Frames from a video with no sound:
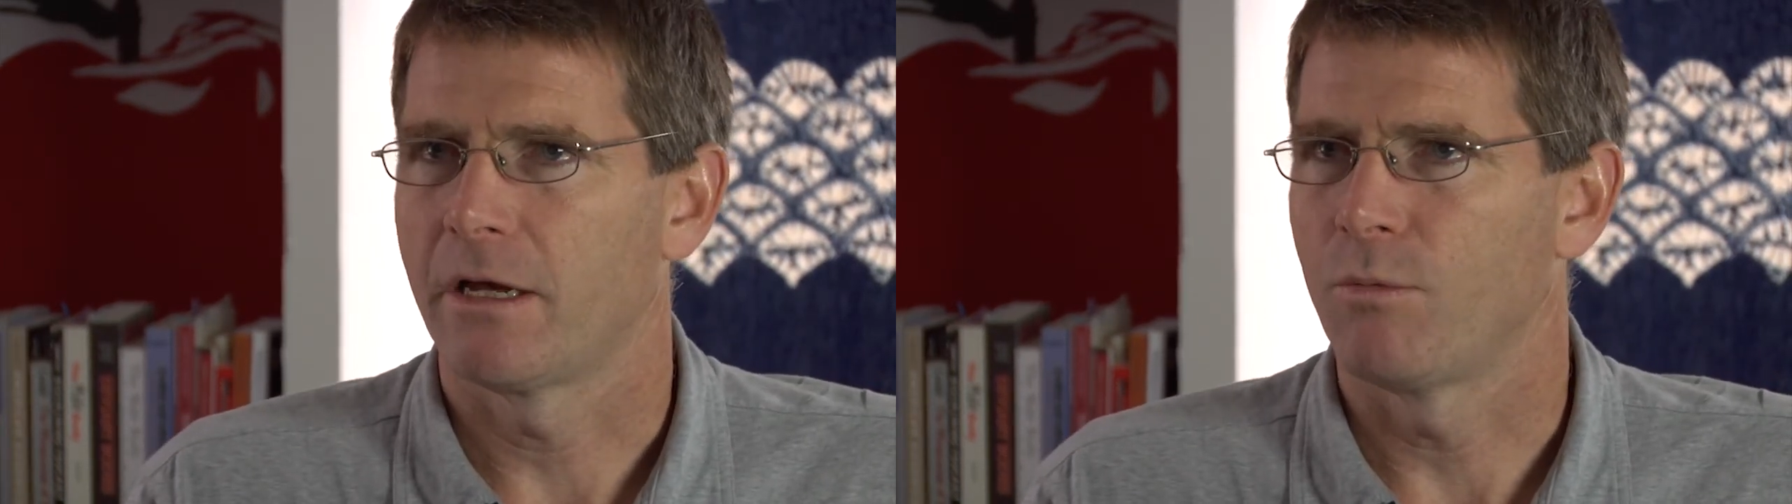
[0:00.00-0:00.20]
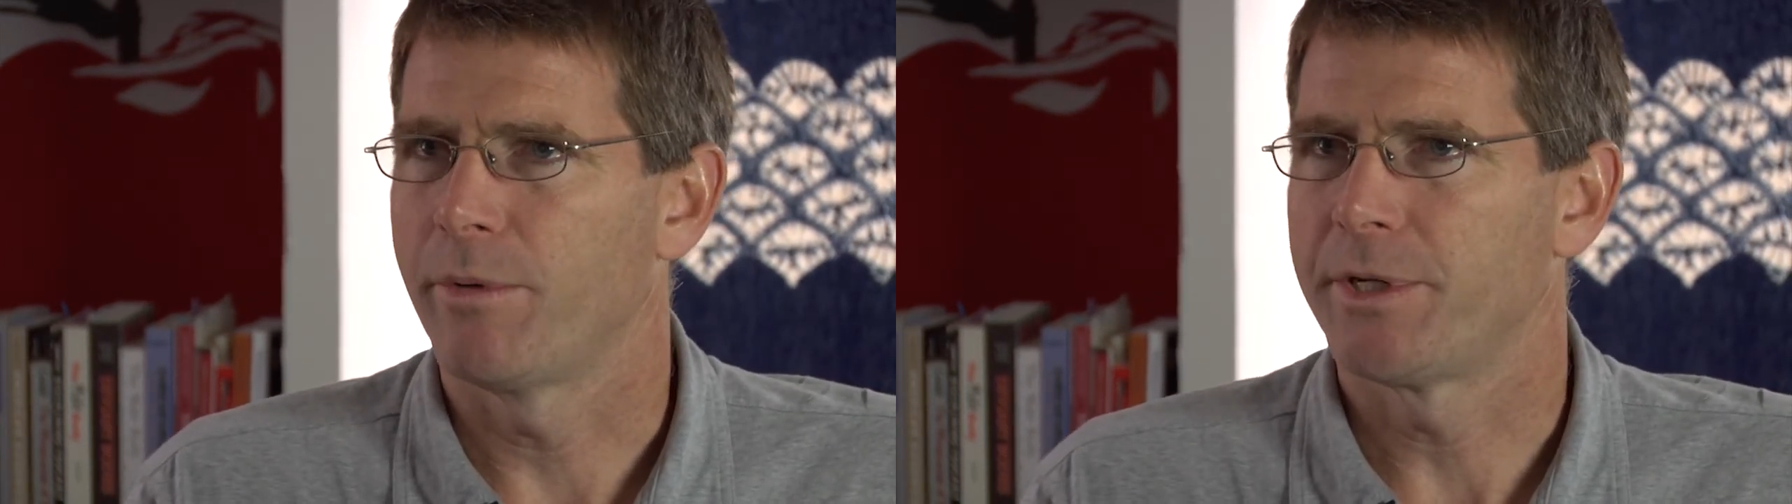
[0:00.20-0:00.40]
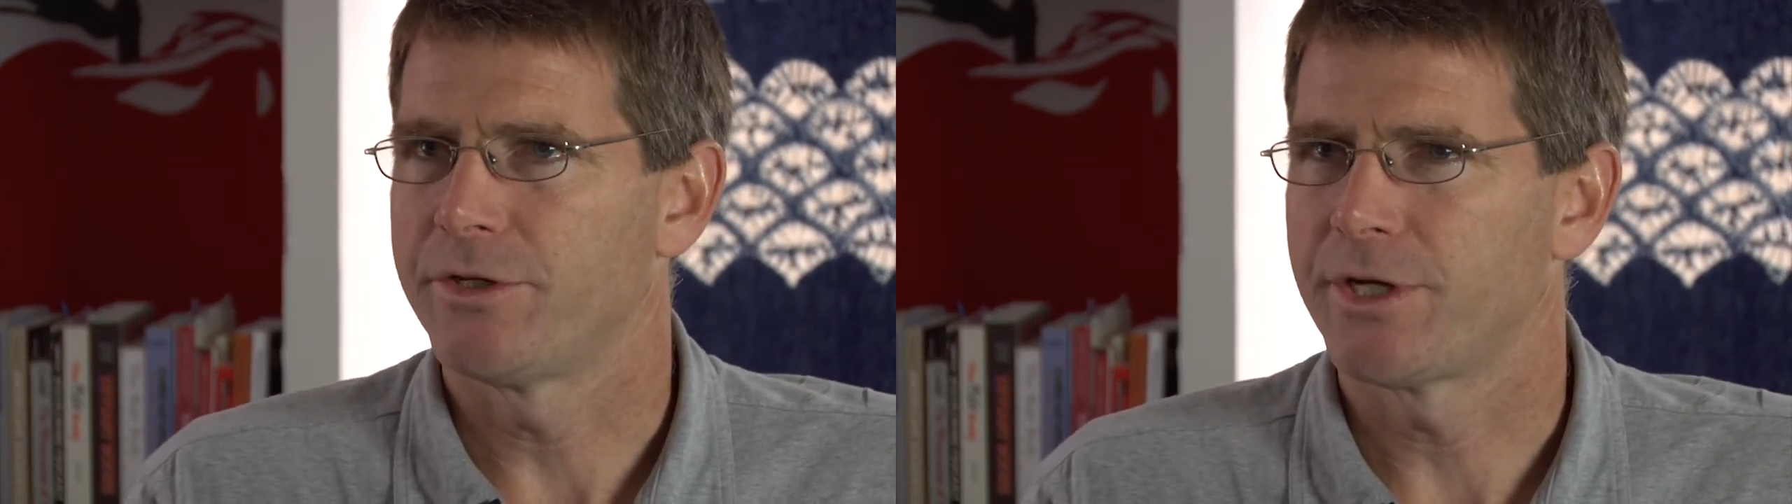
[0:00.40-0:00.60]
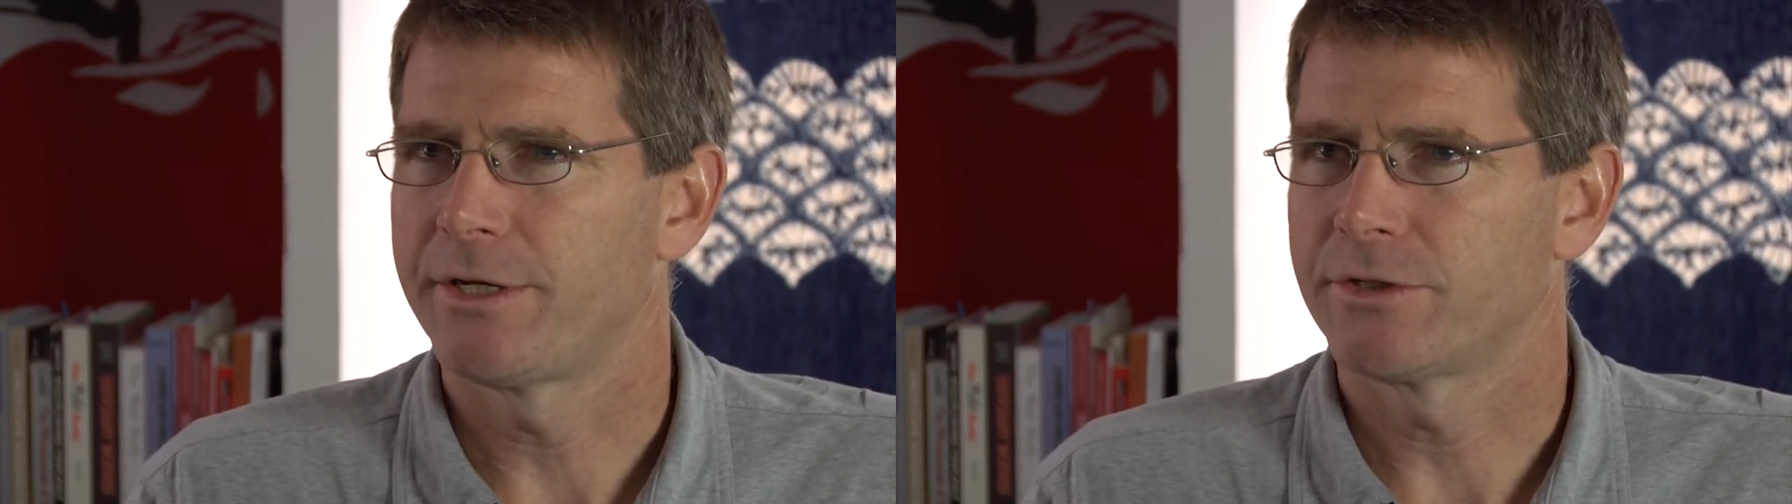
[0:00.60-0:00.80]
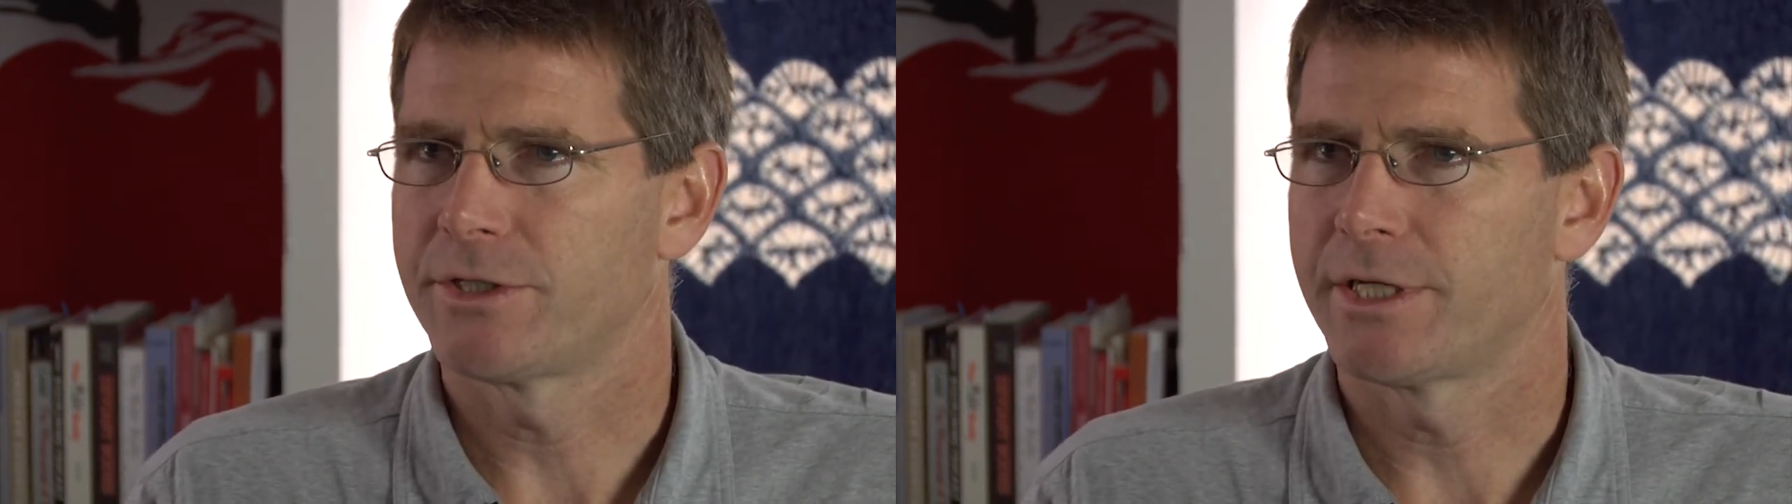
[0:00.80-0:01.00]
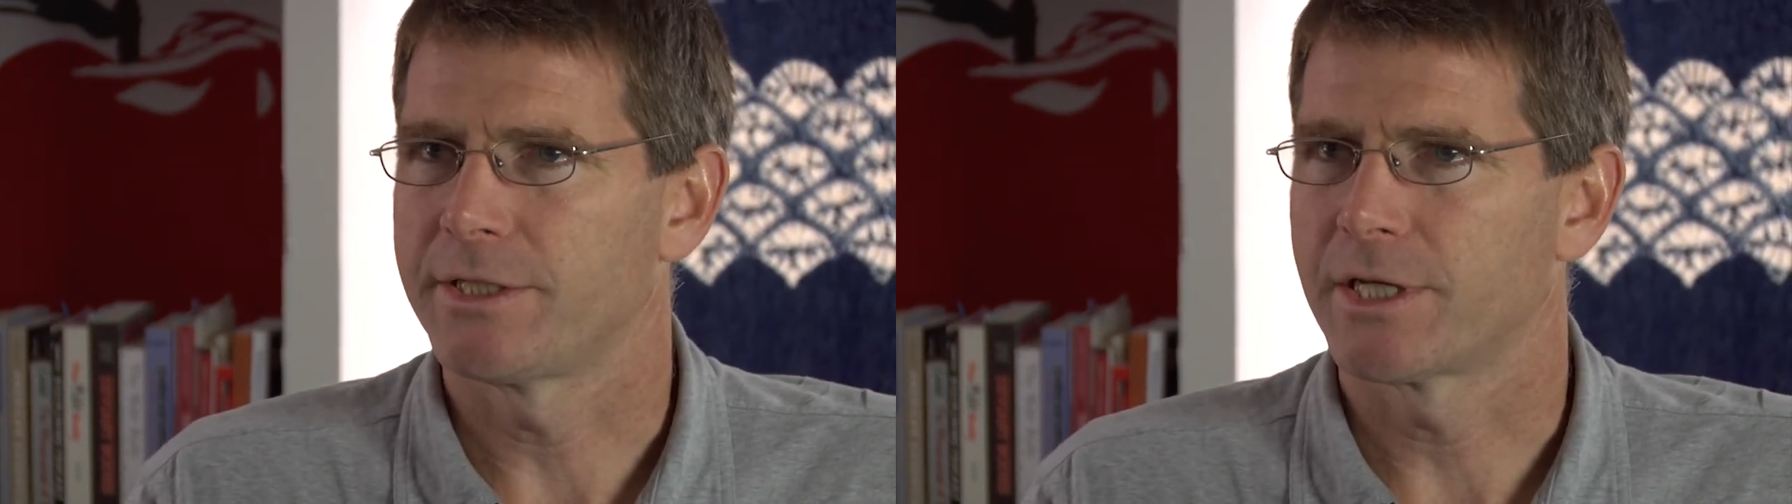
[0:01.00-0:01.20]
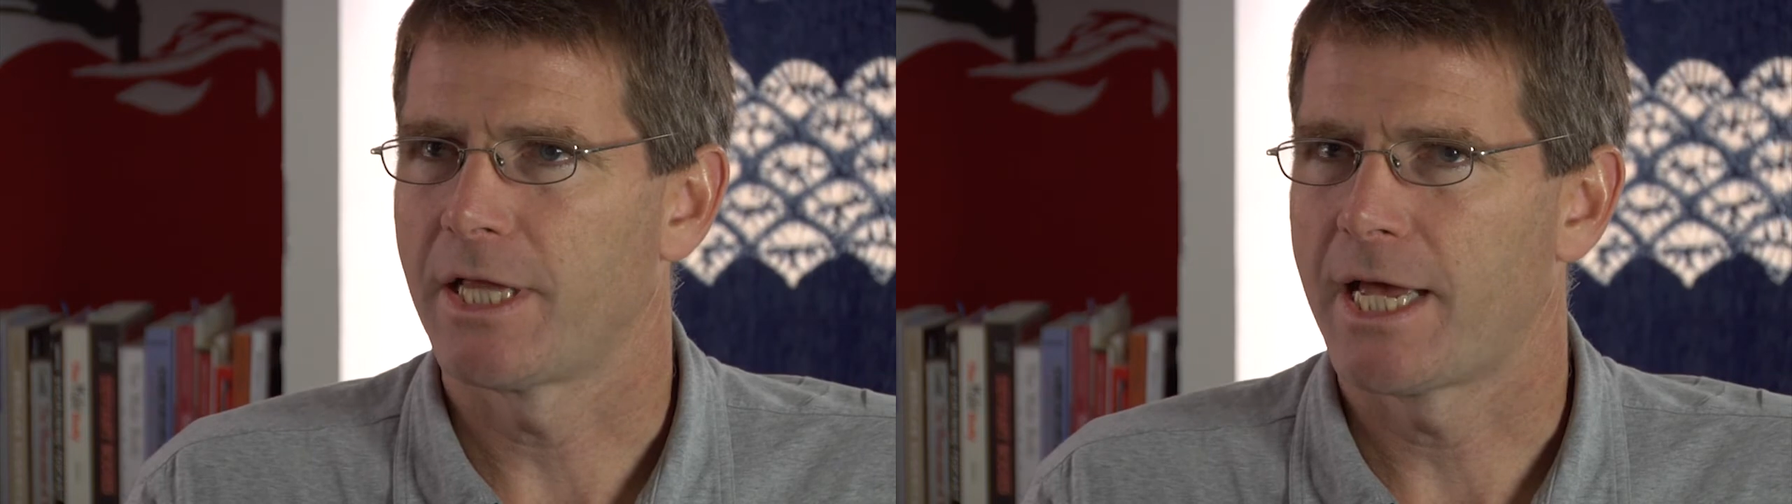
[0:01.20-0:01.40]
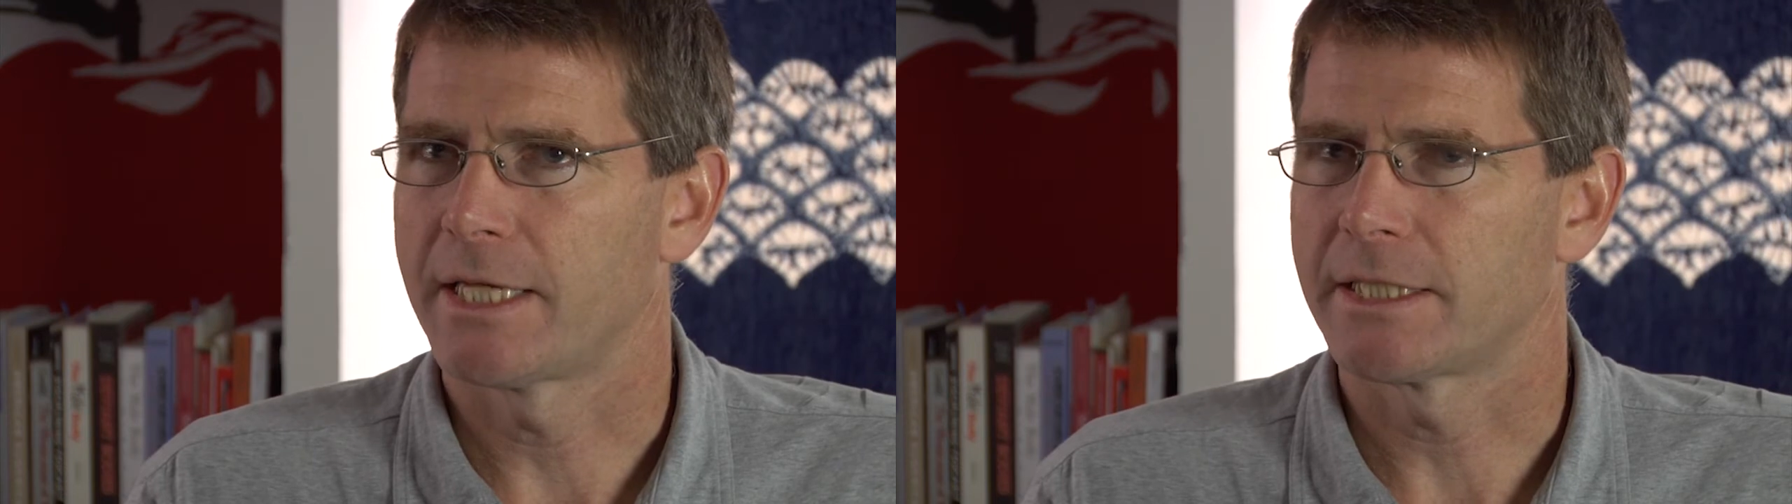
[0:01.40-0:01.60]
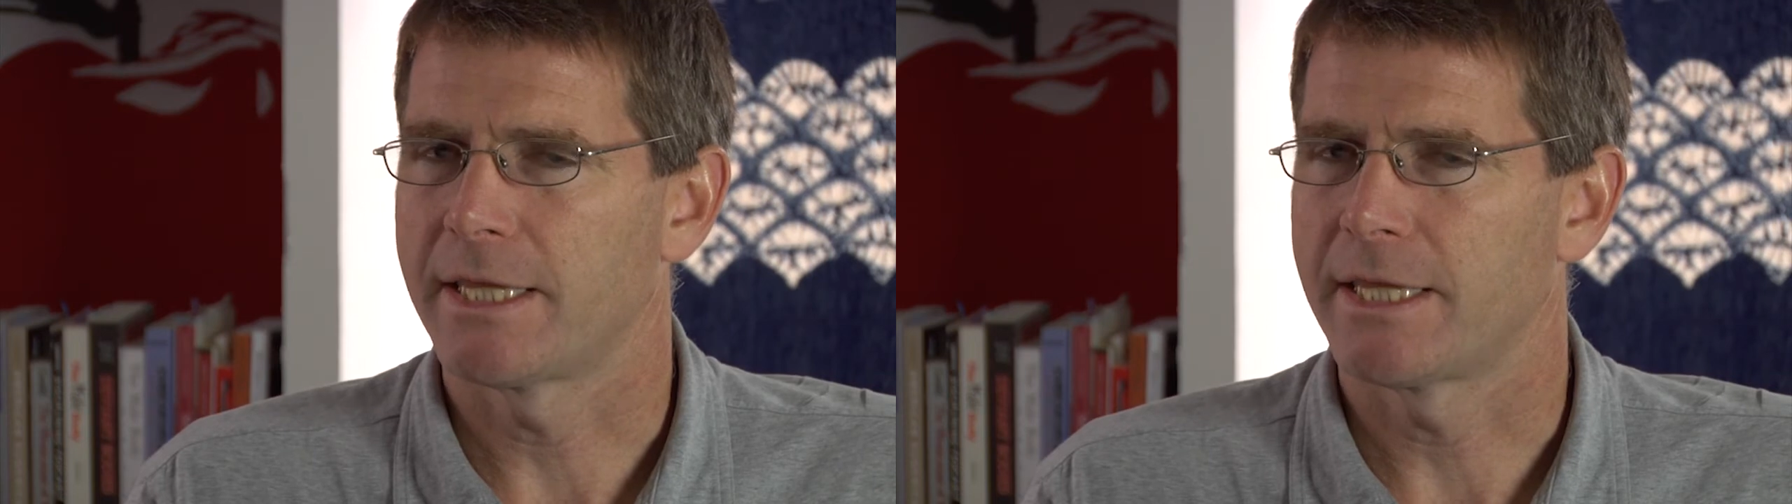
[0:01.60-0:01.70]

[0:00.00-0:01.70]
a women and gender studies class,